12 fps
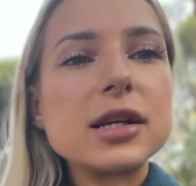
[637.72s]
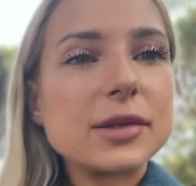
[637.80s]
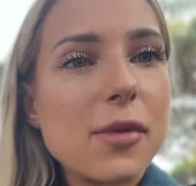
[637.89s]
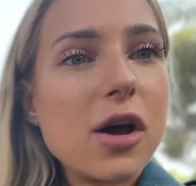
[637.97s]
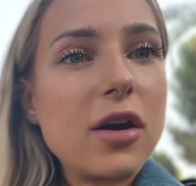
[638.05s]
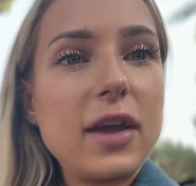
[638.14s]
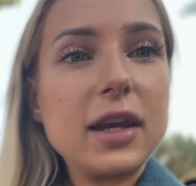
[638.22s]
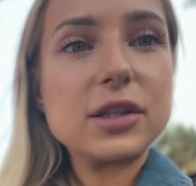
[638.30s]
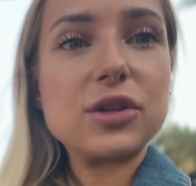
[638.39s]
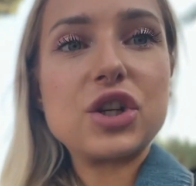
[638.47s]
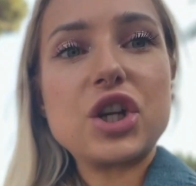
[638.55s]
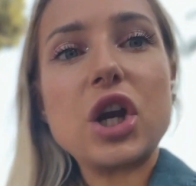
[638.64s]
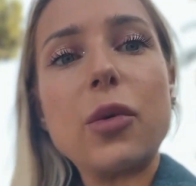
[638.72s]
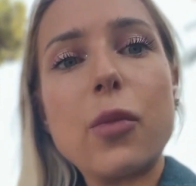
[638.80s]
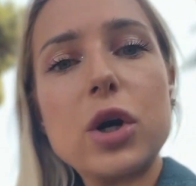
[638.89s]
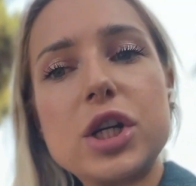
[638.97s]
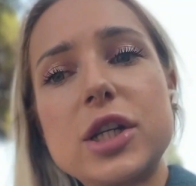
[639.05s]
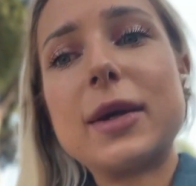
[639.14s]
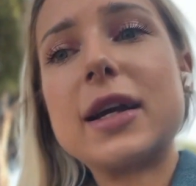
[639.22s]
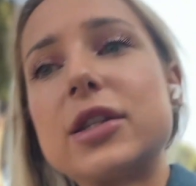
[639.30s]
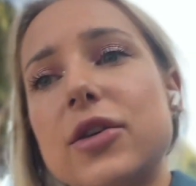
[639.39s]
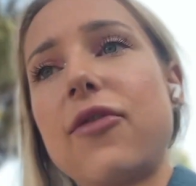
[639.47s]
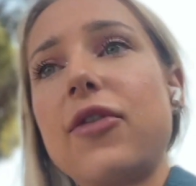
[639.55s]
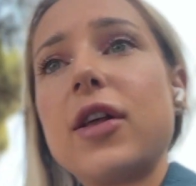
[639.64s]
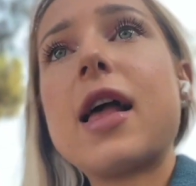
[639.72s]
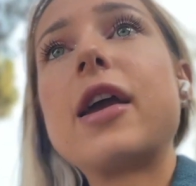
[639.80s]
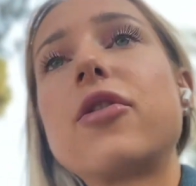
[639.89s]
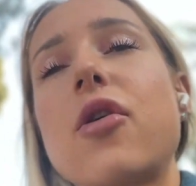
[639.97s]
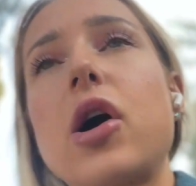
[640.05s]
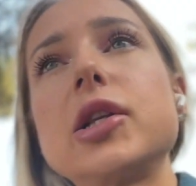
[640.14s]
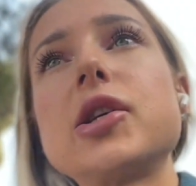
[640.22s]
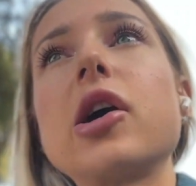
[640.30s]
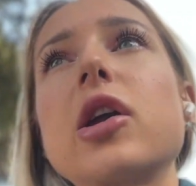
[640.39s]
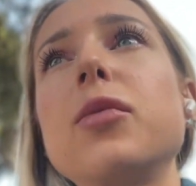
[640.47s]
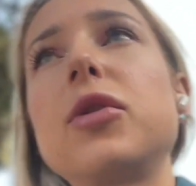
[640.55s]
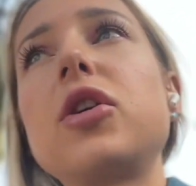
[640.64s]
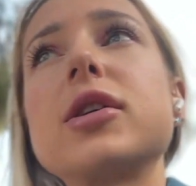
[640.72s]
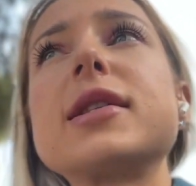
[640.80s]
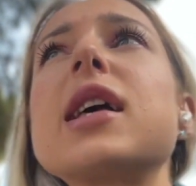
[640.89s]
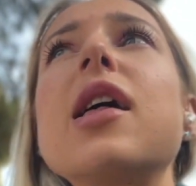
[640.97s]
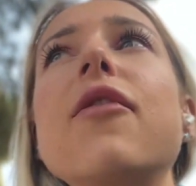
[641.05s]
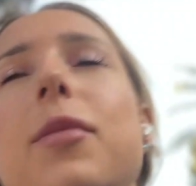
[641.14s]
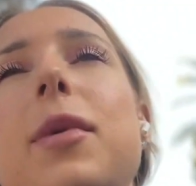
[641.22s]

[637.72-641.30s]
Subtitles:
as motivating to share more, just because you feel like you are talking with yourself, or